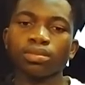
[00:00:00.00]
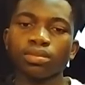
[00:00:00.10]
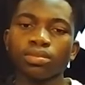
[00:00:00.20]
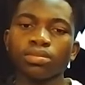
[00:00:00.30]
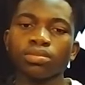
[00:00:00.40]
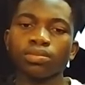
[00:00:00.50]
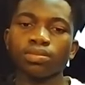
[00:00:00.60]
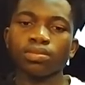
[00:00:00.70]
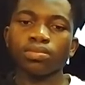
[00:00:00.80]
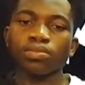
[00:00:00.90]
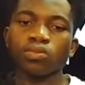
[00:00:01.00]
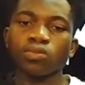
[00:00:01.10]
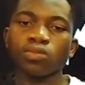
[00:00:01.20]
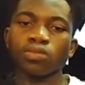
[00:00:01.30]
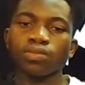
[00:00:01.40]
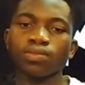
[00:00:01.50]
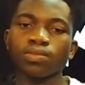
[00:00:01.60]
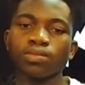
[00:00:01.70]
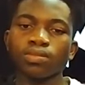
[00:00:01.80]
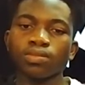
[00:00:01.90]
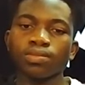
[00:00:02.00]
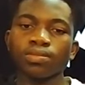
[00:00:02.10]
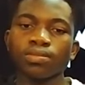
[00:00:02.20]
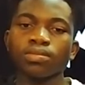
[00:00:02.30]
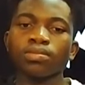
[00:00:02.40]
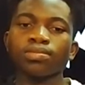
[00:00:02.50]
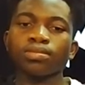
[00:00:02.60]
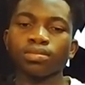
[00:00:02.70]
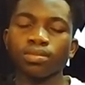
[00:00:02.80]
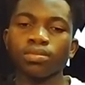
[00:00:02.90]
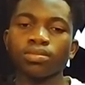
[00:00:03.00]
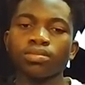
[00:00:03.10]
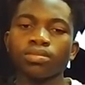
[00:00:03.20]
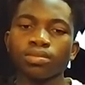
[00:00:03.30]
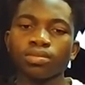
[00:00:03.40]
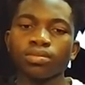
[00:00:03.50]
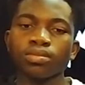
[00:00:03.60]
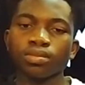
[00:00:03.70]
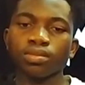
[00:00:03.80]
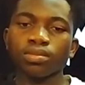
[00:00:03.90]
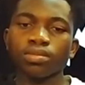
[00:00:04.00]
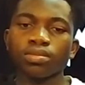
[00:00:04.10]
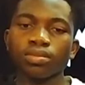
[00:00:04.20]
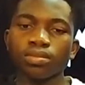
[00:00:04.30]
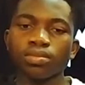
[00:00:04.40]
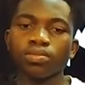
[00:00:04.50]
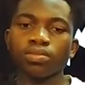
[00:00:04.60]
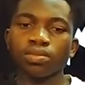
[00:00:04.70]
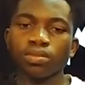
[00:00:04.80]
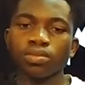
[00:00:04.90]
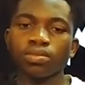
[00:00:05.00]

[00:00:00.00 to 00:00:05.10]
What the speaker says: This person isn't speaking.